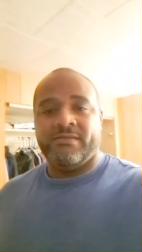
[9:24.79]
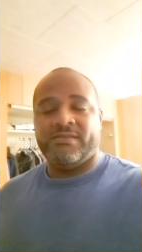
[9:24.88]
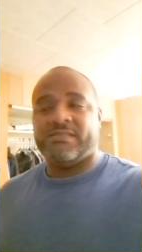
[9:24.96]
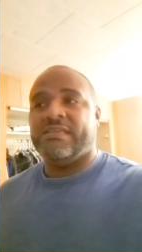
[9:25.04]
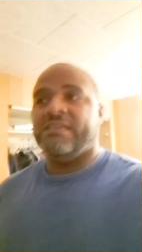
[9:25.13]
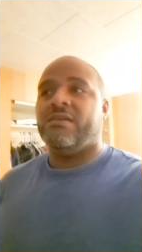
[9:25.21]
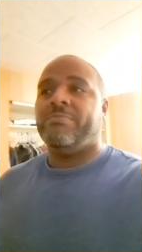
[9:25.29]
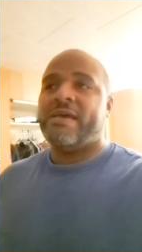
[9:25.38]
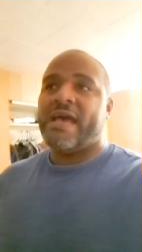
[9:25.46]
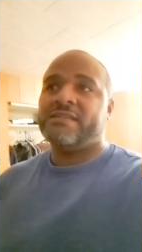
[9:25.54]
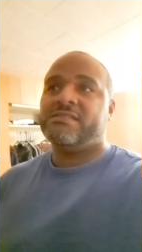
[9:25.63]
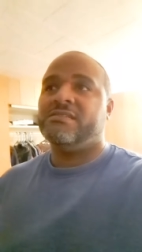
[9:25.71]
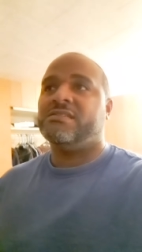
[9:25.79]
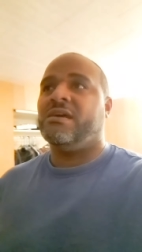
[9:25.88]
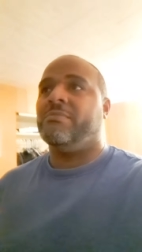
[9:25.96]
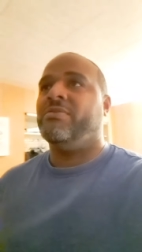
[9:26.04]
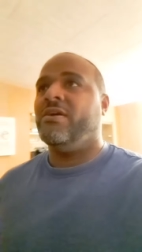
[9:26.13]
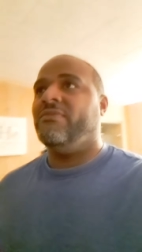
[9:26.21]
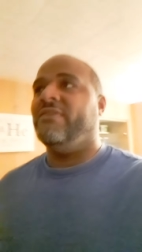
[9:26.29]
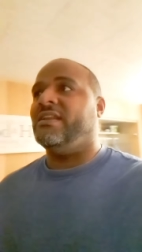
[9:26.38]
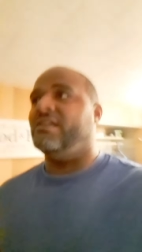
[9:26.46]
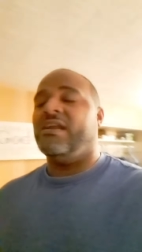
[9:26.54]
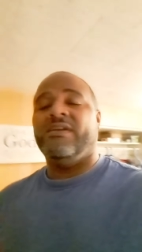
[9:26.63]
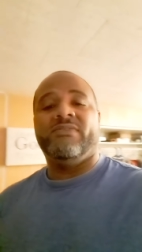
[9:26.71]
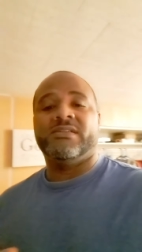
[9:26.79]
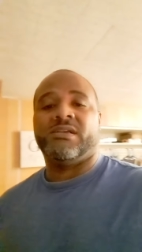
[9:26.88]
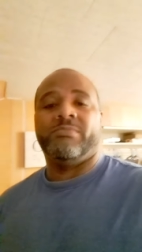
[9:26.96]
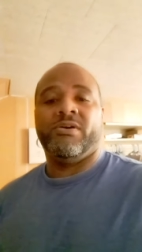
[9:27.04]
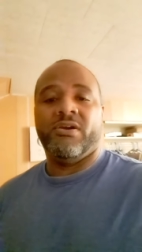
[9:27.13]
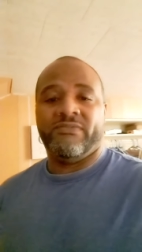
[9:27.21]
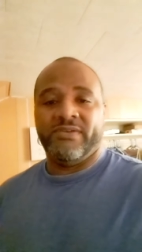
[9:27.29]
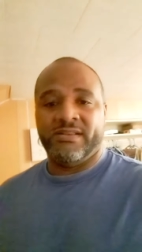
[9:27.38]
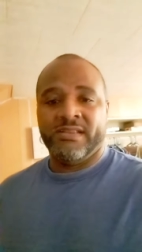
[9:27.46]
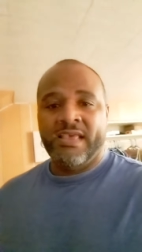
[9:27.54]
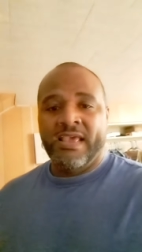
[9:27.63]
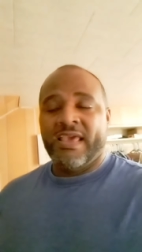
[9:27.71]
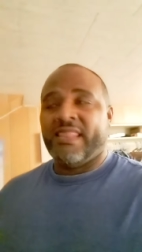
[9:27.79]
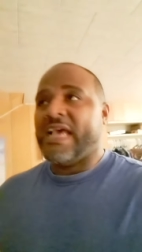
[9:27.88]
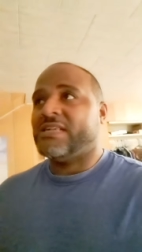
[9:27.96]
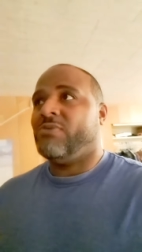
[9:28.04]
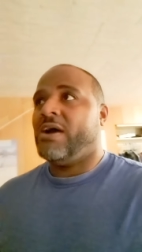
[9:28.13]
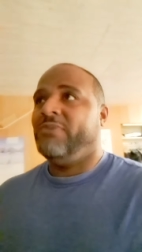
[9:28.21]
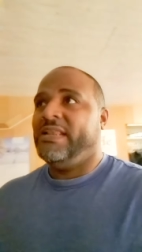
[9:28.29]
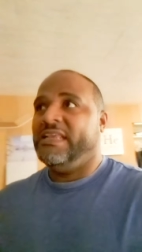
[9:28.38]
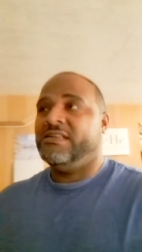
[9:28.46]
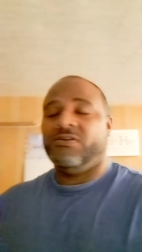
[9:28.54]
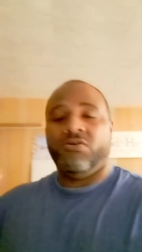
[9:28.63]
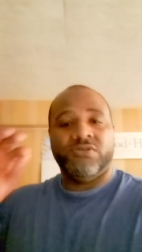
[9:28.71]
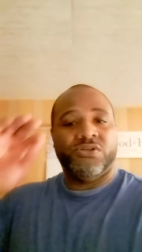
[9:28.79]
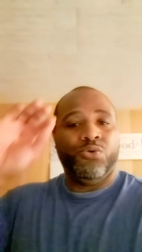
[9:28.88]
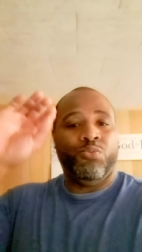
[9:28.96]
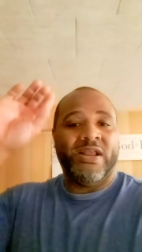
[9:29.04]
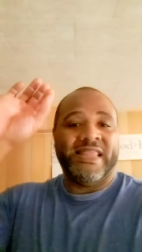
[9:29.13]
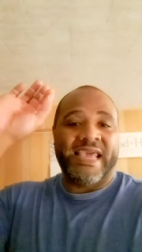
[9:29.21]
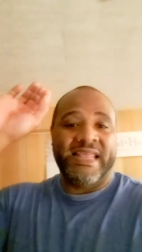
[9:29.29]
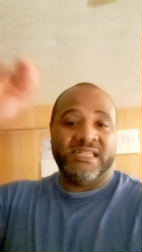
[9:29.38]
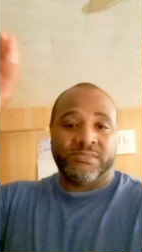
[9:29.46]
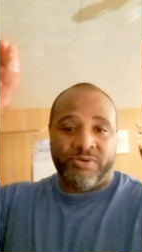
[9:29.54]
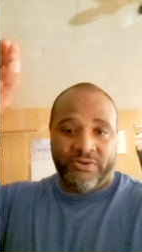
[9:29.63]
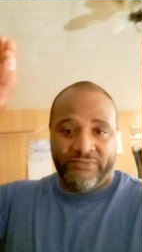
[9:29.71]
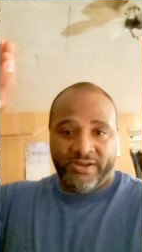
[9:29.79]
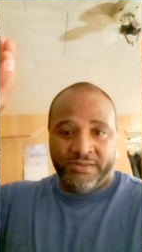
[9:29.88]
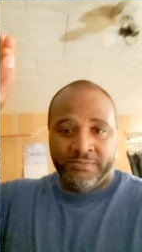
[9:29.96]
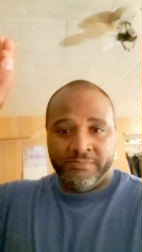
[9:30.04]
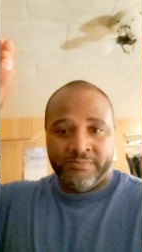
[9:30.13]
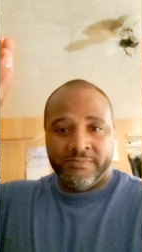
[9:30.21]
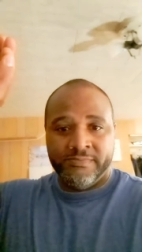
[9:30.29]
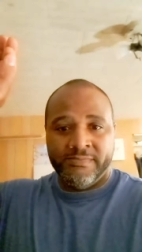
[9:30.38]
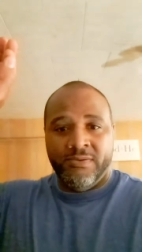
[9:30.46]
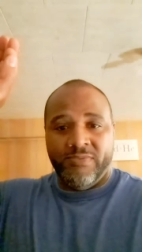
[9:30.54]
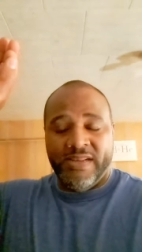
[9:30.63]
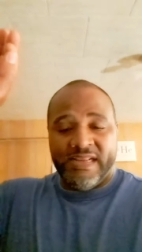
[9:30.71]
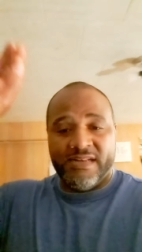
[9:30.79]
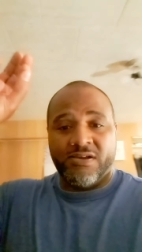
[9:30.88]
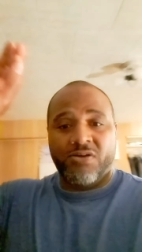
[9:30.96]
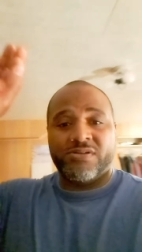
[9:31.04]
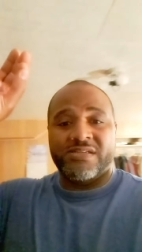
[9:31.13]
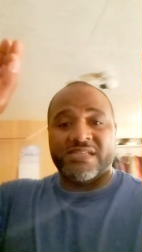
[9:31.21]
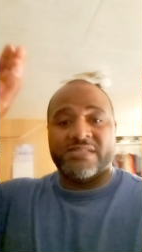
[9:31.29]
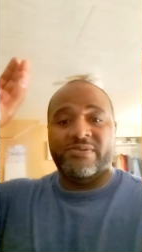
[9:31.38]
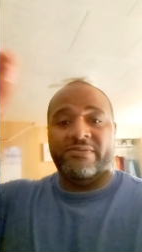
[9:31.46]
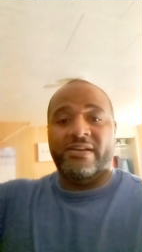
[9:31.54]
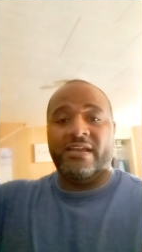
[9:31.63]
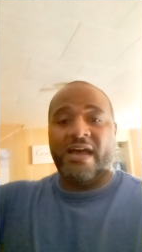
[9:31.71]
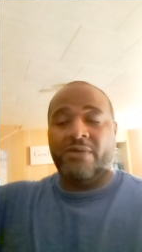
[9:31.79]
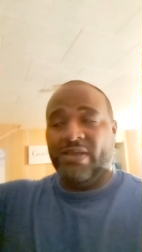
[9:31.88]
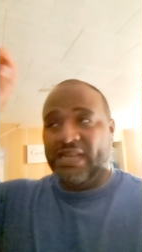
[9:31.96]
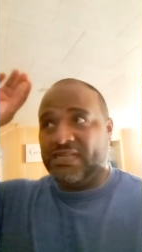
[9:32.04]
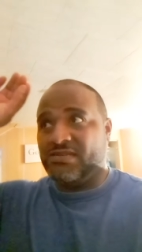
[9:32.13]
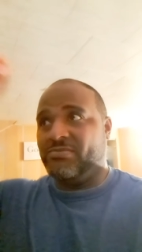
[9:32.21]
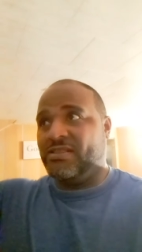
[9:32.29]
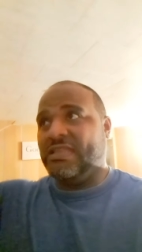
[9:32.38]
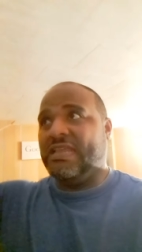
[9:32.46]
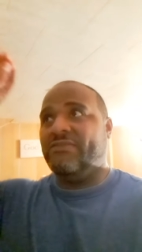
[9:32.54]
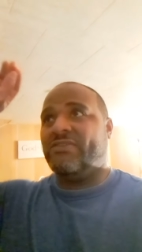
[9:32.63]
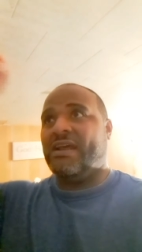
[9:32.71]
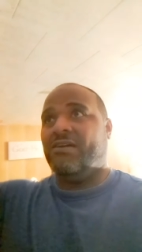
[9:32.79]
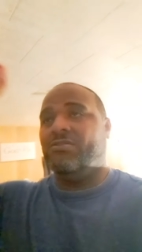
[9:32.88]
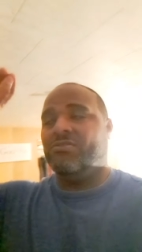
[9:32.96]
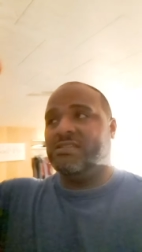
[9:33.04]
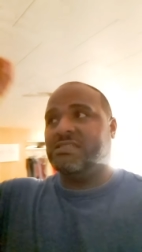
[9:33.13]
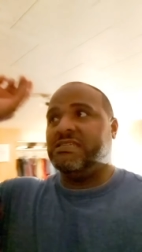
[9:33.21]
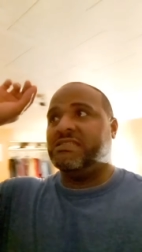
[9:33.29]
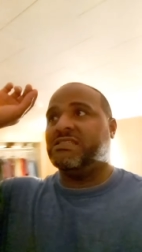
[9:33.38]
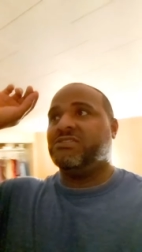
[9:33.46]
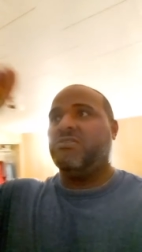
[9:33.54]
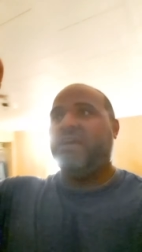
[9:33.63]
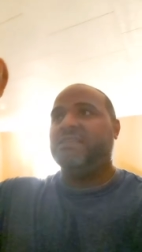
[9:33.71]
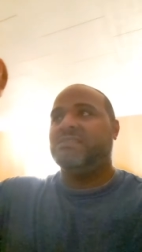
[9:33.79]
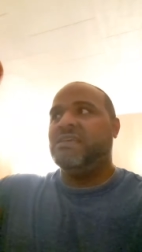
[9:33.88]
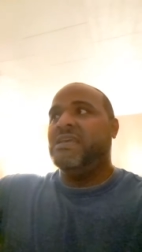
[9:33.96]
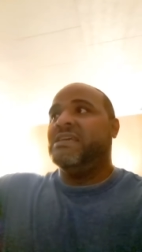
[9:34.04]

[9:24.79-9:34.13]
You see, your pastor is not perfect. None of us are perfect. That's why we need to go to the one that is perfect. We need to go to the Spirit of God. We need to believe in our Lord Jesus Christ.